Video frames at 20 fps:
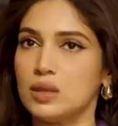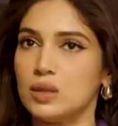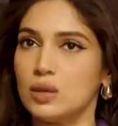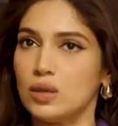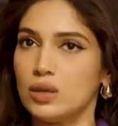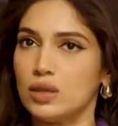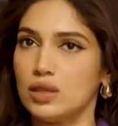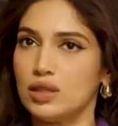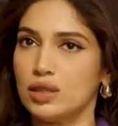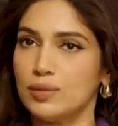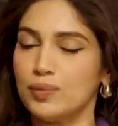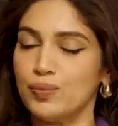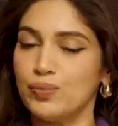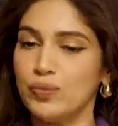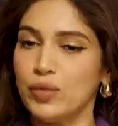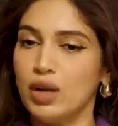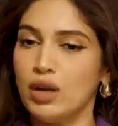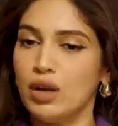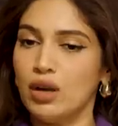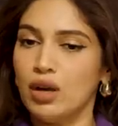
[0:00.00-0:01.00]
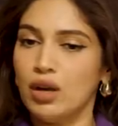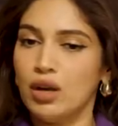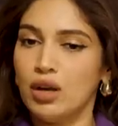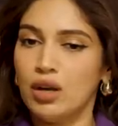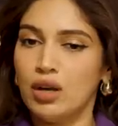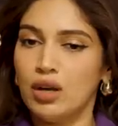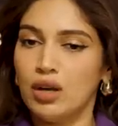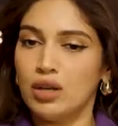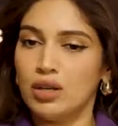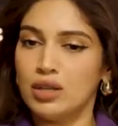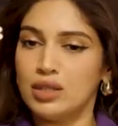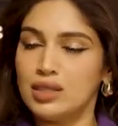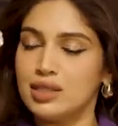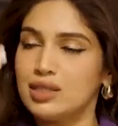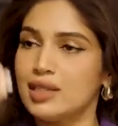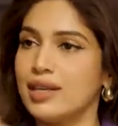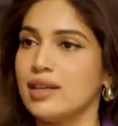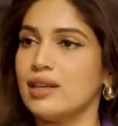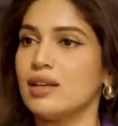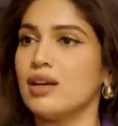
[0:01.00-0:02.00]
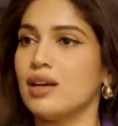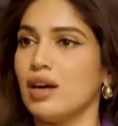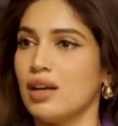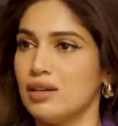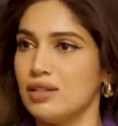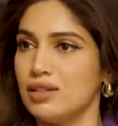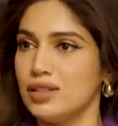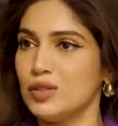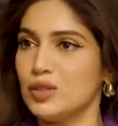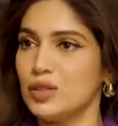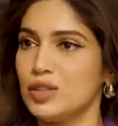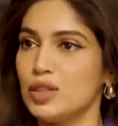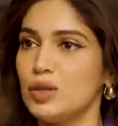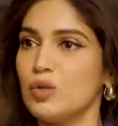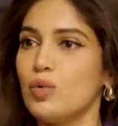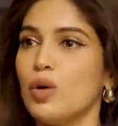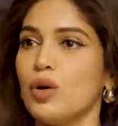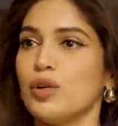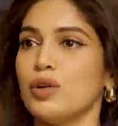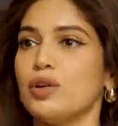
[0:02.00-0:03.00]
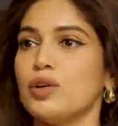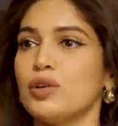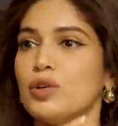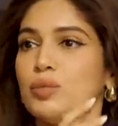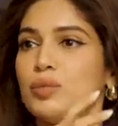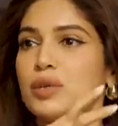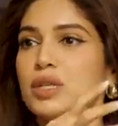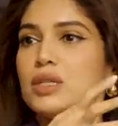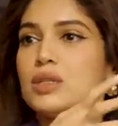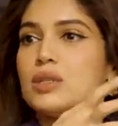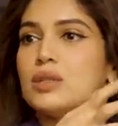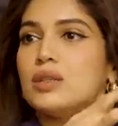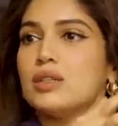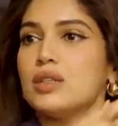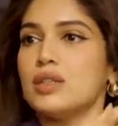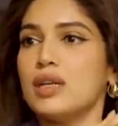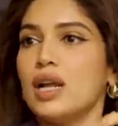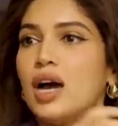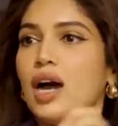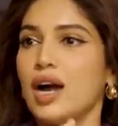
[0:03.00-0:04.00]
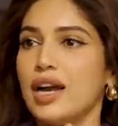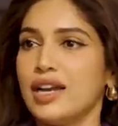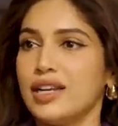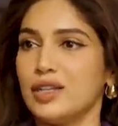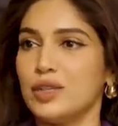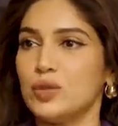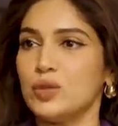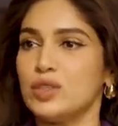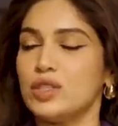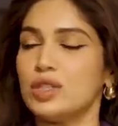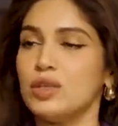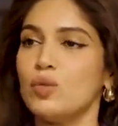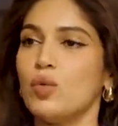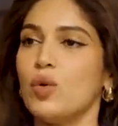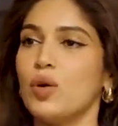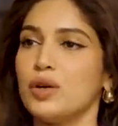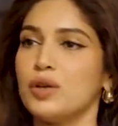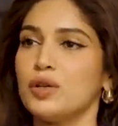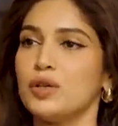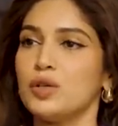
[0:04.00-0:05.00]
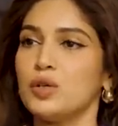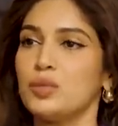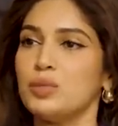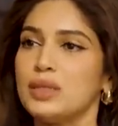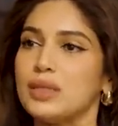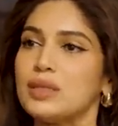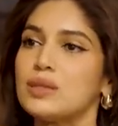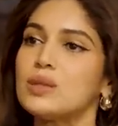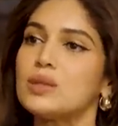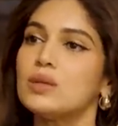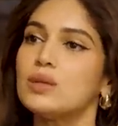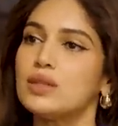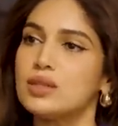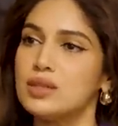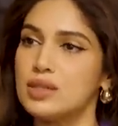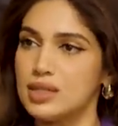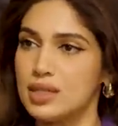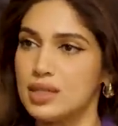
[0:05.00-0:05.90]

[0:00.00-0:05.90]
certain skin color, you still want her to be a certain height, you still want her to be a certain